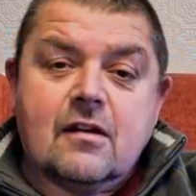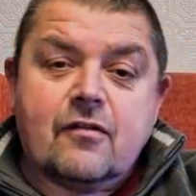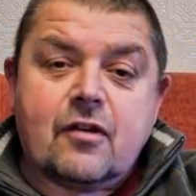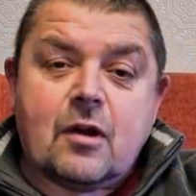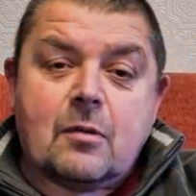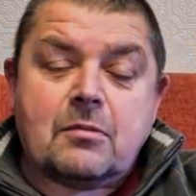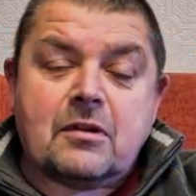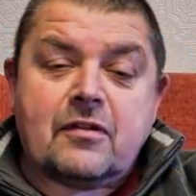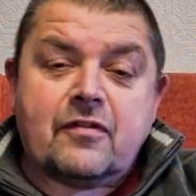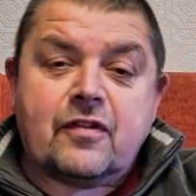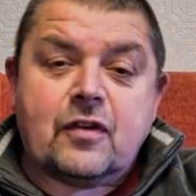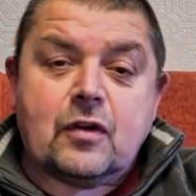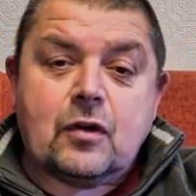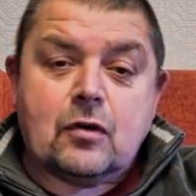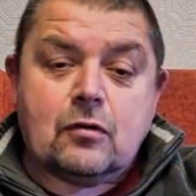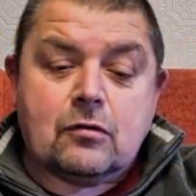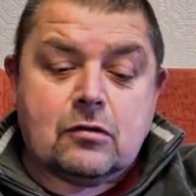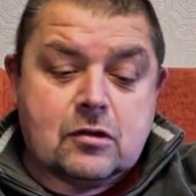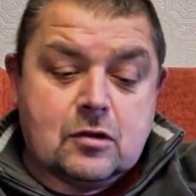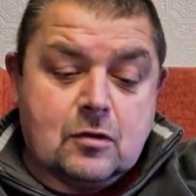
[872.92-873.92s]
from the
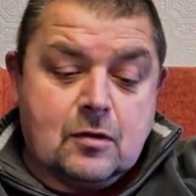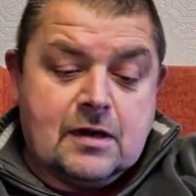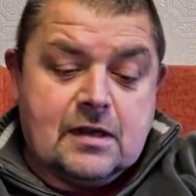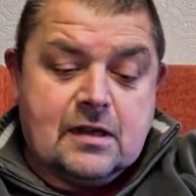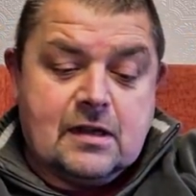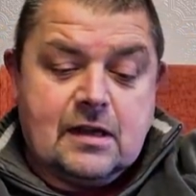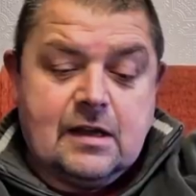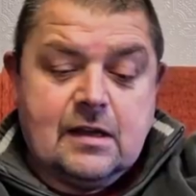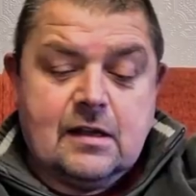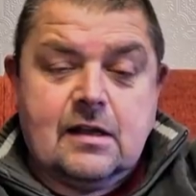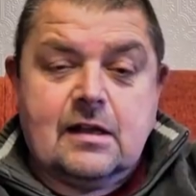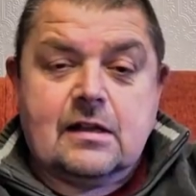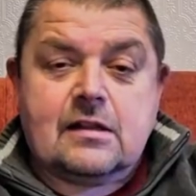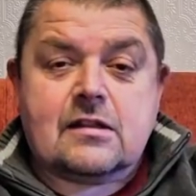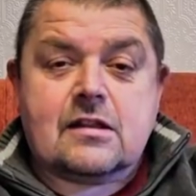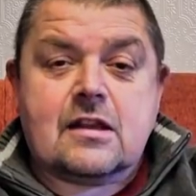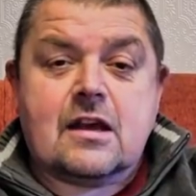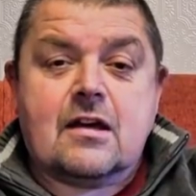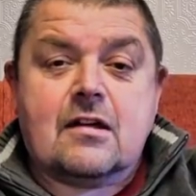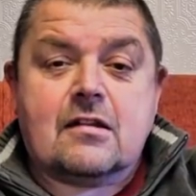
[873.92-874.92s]
fuel, so it
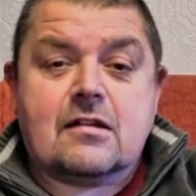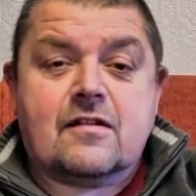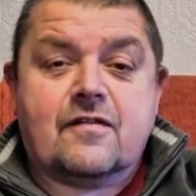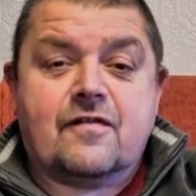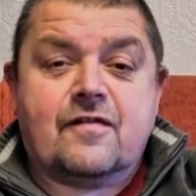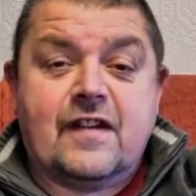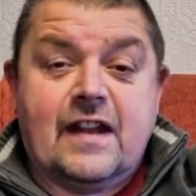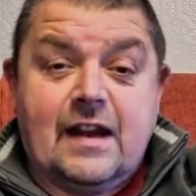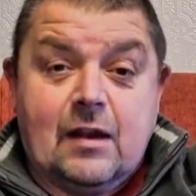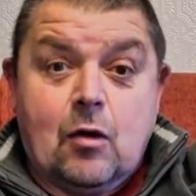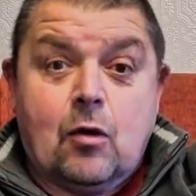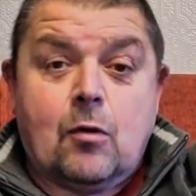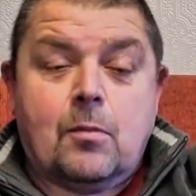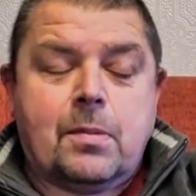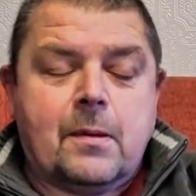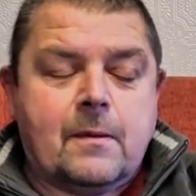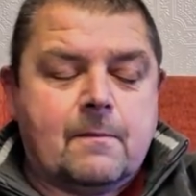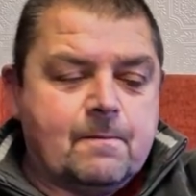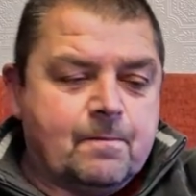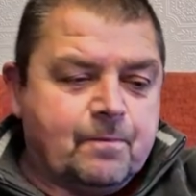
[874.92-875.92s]
starts to fill up,
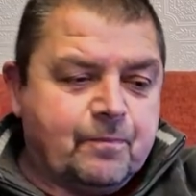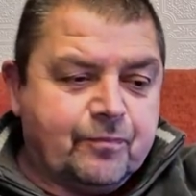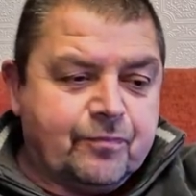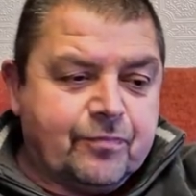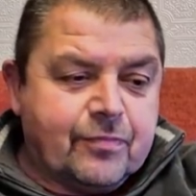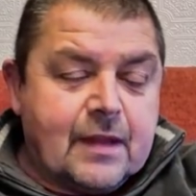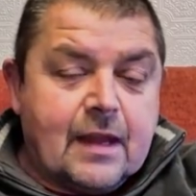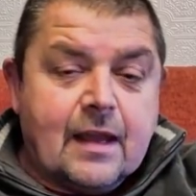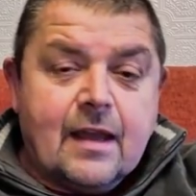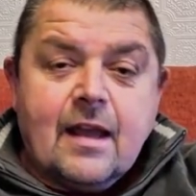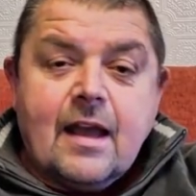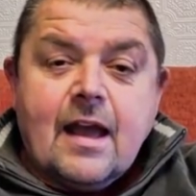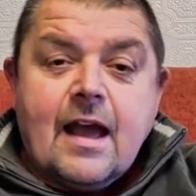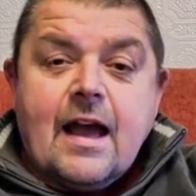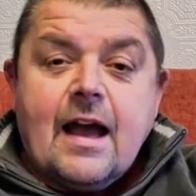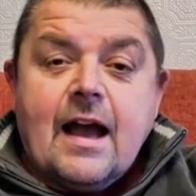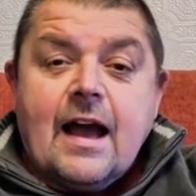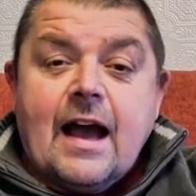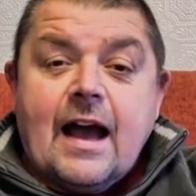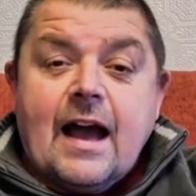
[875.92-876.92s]

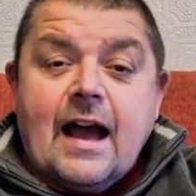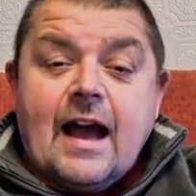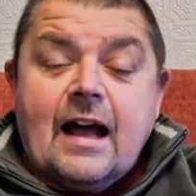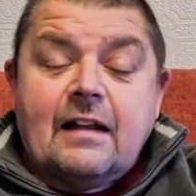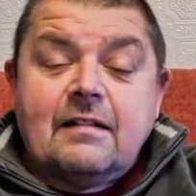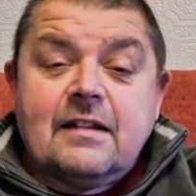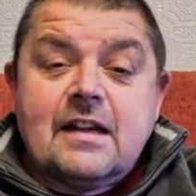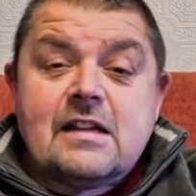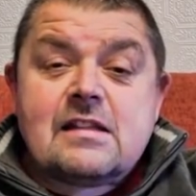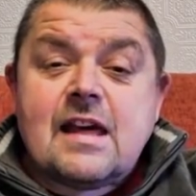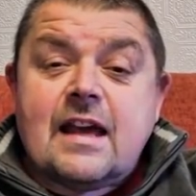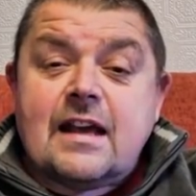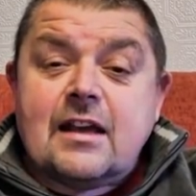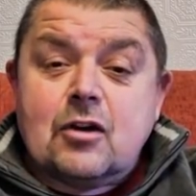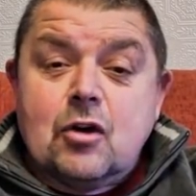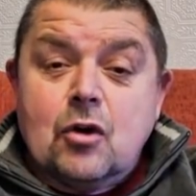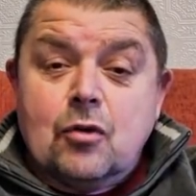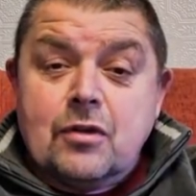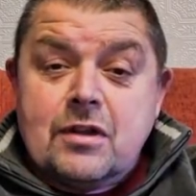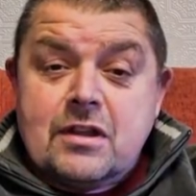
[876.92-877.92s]
and this
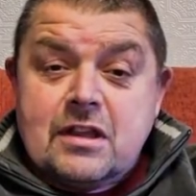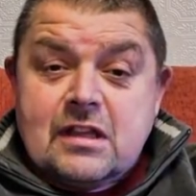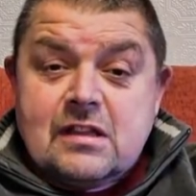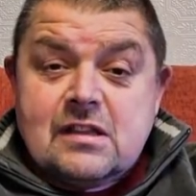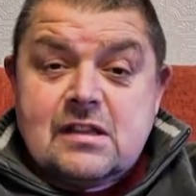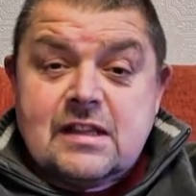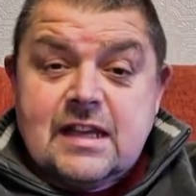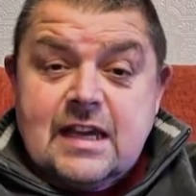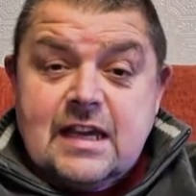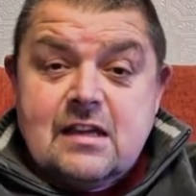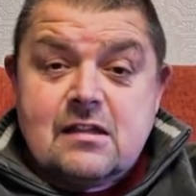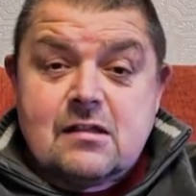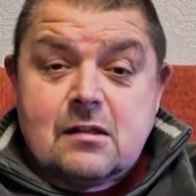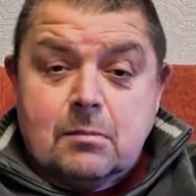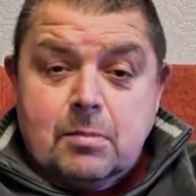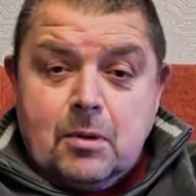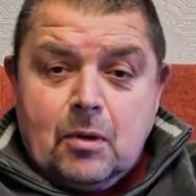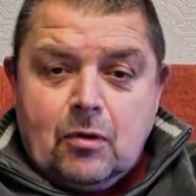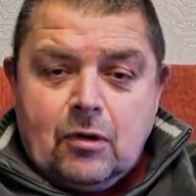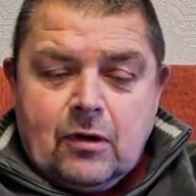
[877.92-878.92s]
encourages
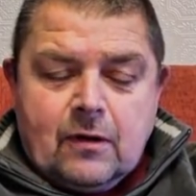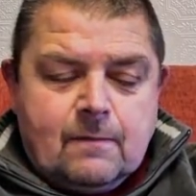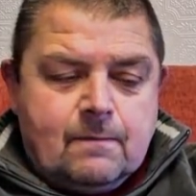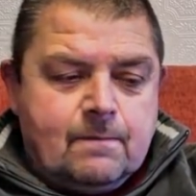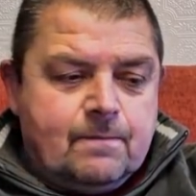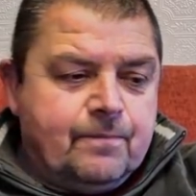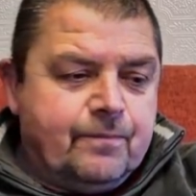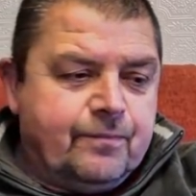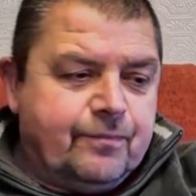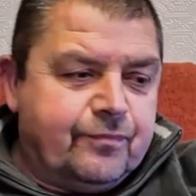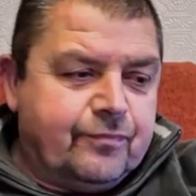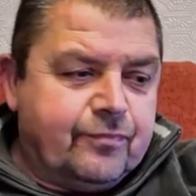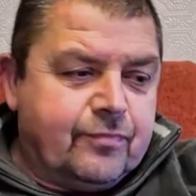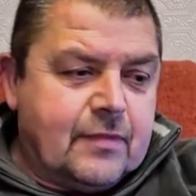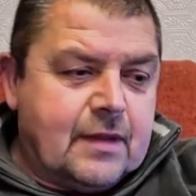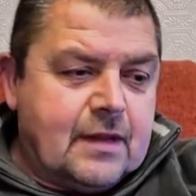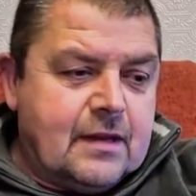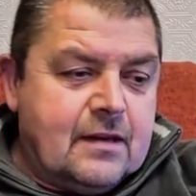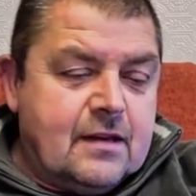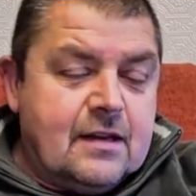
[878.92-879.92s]
diesel bug.
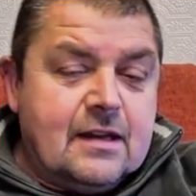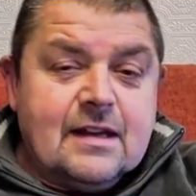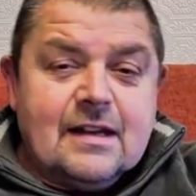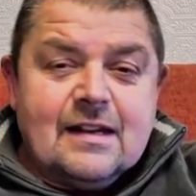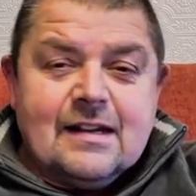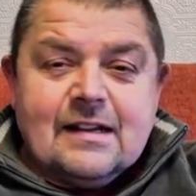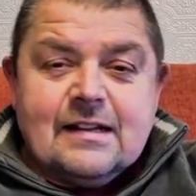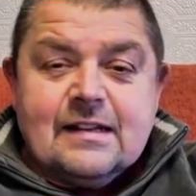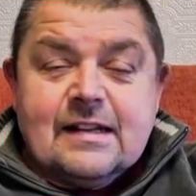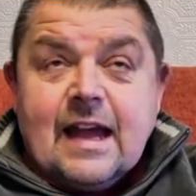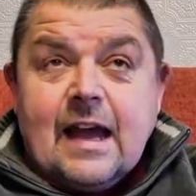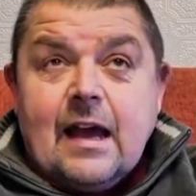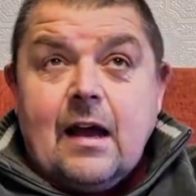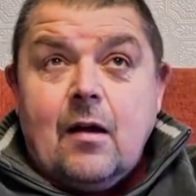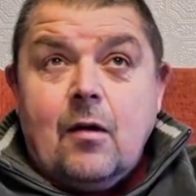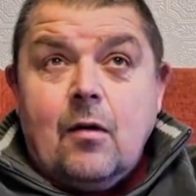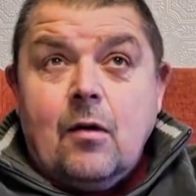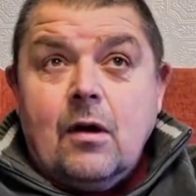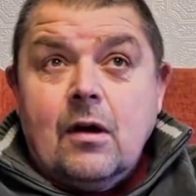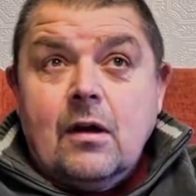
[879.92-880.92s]

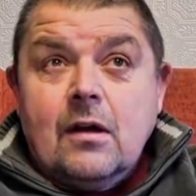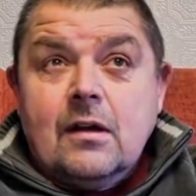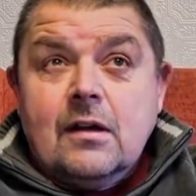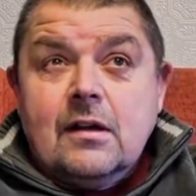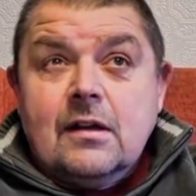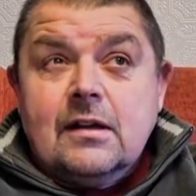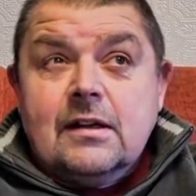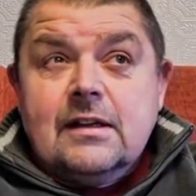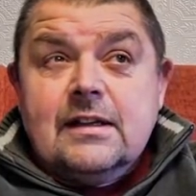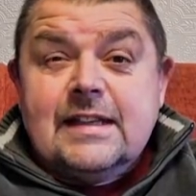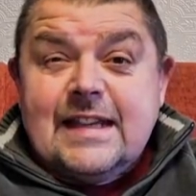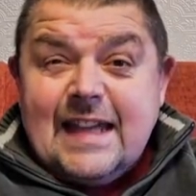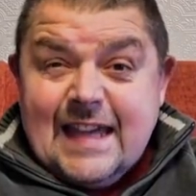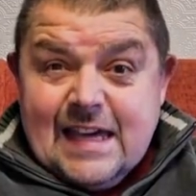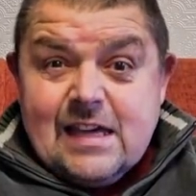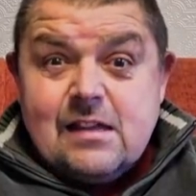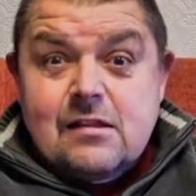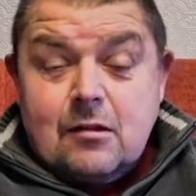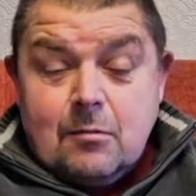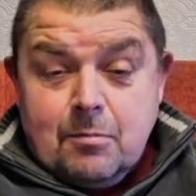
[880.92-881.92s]
Now,
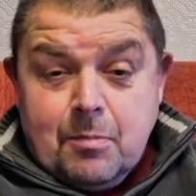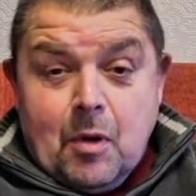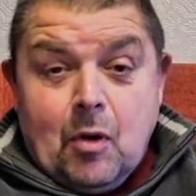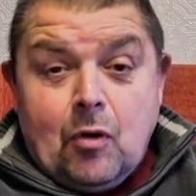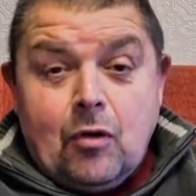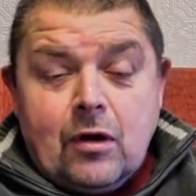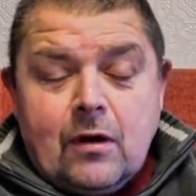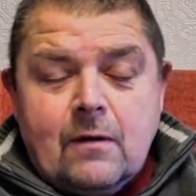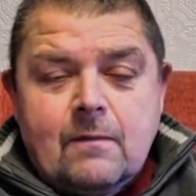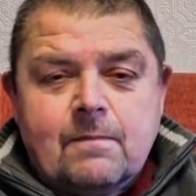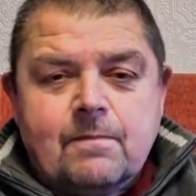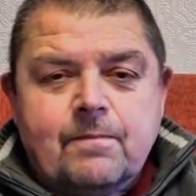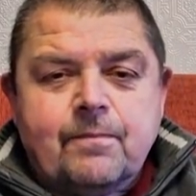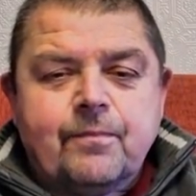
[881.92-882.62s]
diesel bug